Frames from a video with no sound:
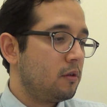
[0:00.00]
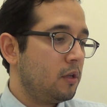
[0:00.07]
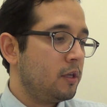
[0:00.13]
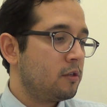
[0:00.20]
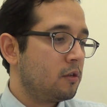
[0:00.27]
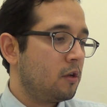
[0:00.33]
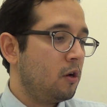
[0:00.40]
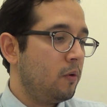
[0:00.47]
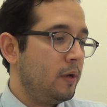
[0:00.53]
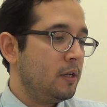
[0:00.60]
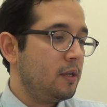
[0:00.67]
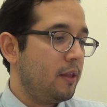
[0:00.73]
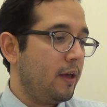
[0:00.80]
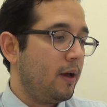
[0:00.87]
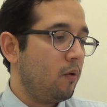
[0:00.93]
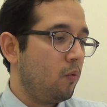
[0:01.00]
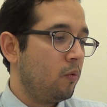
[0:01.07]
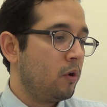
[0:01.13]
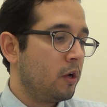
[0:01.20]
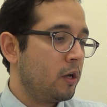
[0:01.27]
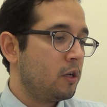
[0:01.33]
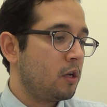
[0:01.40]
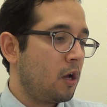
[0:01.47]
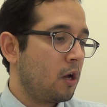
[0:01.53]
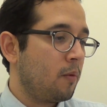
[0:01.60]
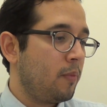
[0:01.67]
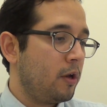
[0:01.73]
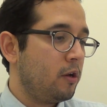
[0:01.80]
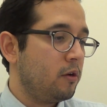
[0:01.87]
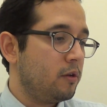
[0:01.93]
Let's go into that. We're going to talk
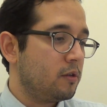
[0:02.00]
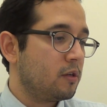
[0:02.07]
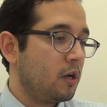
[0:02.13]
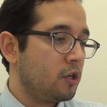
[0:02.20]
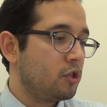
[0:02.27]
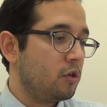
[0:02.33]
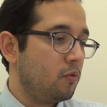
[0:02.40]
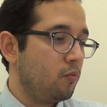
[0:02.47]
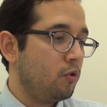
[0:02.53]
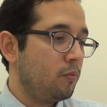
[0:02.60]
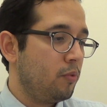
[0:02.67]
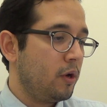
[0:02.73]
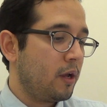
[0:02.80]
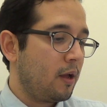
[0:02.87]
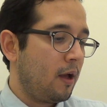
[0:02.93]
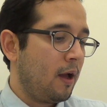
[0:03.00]
about your discussion rubric.